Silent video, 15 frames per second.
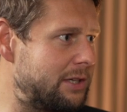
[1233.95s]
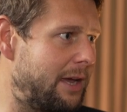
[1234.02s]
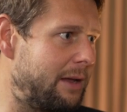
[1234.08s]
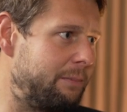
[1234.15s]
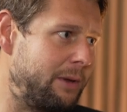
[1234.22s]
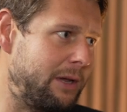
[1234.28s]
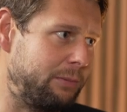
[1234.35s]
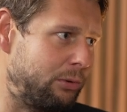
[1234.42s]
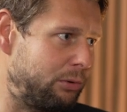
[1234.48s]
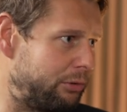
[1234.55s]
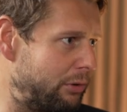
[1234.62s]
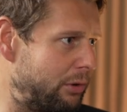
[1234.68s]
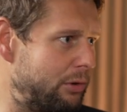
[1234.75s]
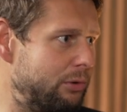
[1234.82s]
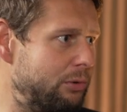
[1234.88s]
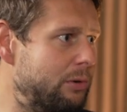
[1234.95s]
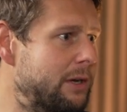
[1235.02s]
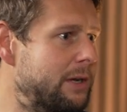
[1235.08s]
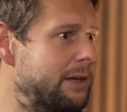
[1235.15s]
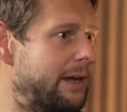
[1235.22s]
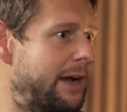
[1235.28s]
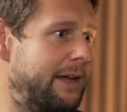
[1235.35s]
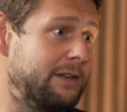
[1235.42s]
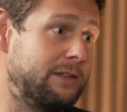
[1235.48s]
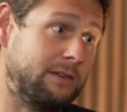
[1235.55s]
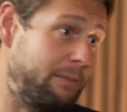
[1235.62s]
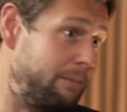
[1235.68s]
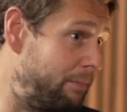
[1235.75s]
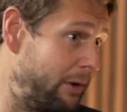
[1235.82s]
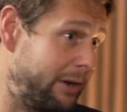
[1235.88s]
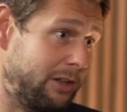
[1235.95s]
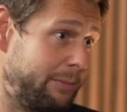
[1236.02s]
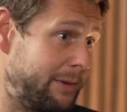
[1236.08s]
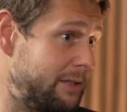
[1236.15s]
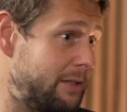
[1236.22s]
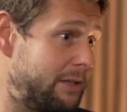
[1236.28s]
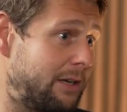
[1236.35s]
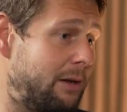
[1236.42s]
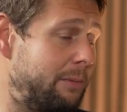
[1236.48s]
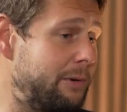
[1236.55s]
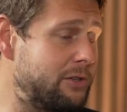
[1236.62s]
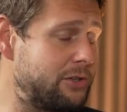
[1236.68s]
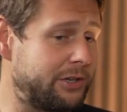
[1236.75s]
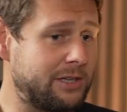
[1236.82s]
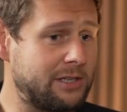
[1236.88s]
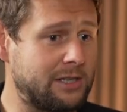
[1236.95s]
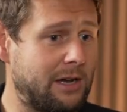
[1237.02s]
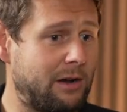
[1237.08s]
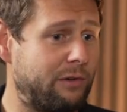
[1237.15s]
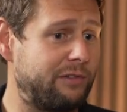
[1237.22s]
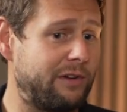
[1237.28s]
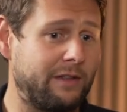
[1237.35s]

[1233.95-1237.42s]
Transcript: getting people through and bringing them into the companies like yourself,